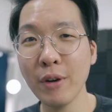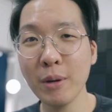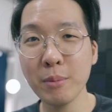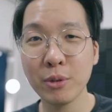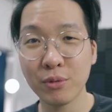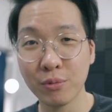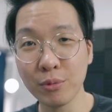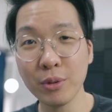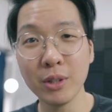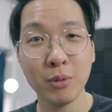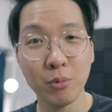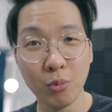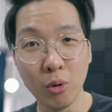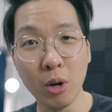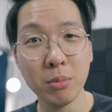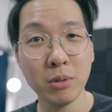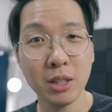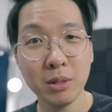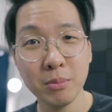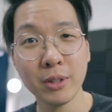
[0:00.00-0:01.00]
frame was really
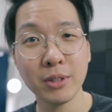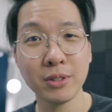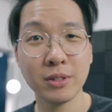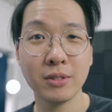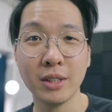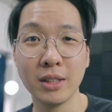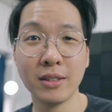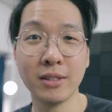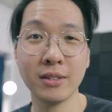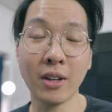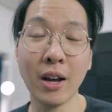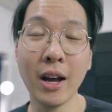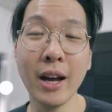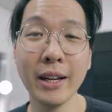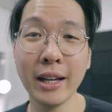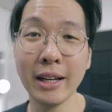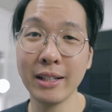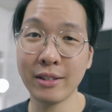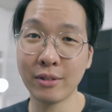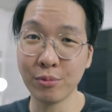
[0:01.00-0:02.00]
wobbly because of the design,
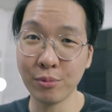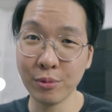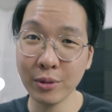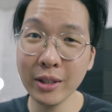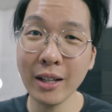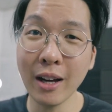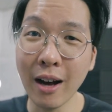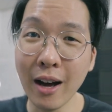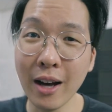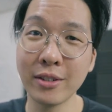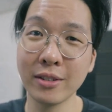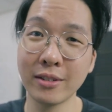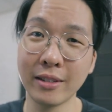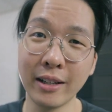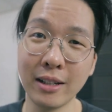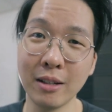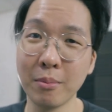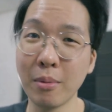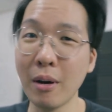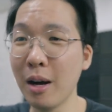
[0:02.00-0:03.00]
and it's really hard to take
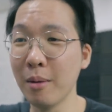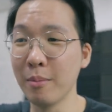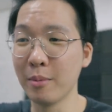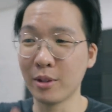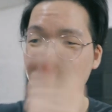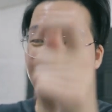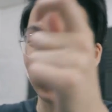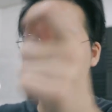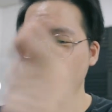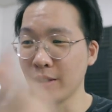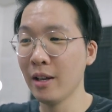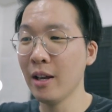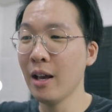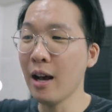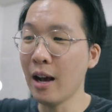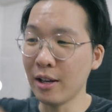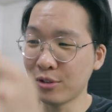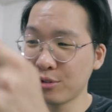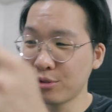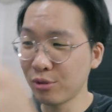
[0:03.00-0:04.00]
apart because there
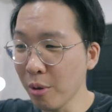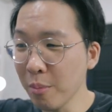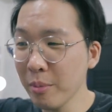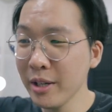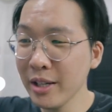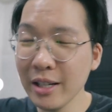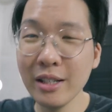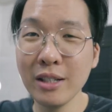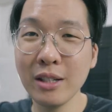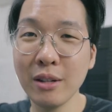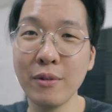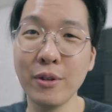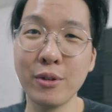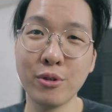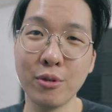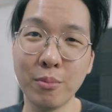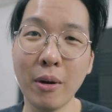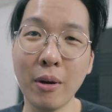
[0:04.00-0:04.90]
are so many individual